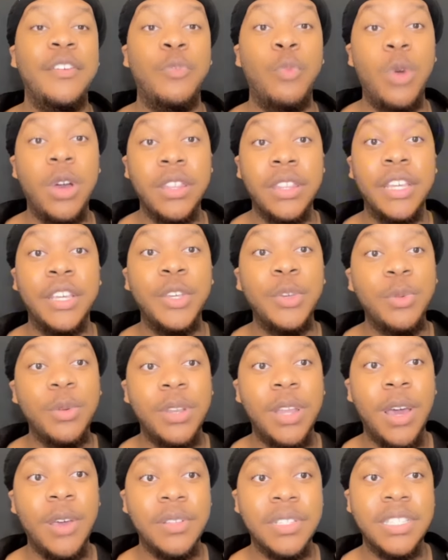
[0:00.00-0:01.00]
one thing you will
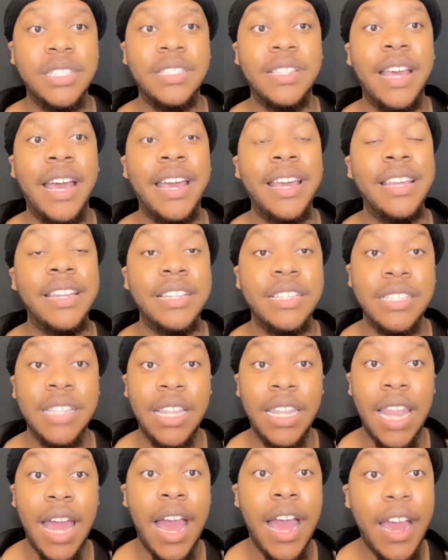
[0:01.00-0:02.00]
notice is that it is a
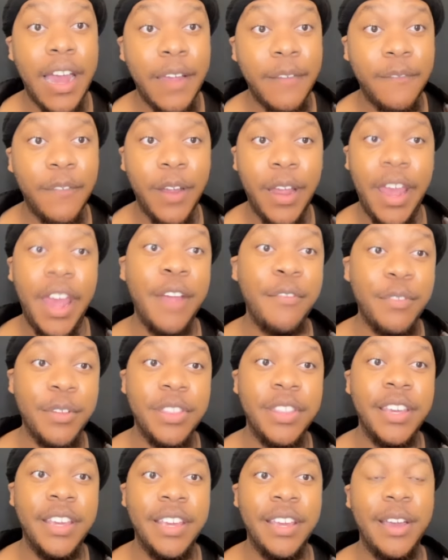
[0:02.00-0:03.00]
line for
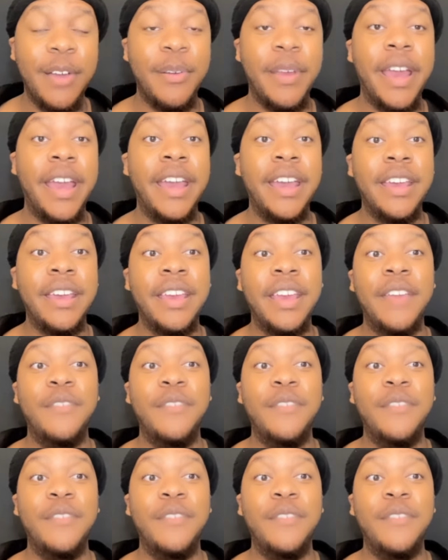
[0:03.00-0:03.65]
everything, okay?